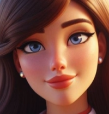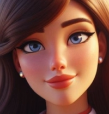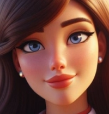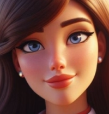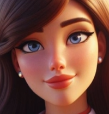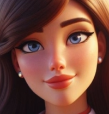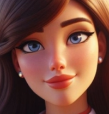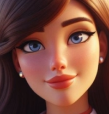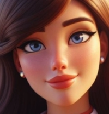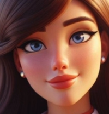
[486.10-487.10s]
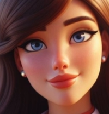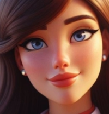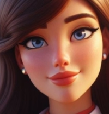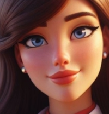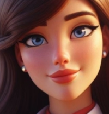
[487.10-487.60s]

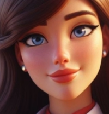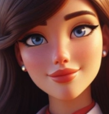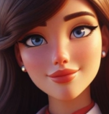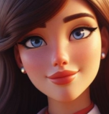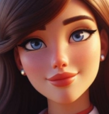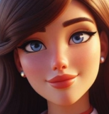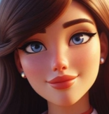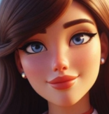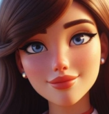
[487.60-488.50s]
No one is speaking in this clip.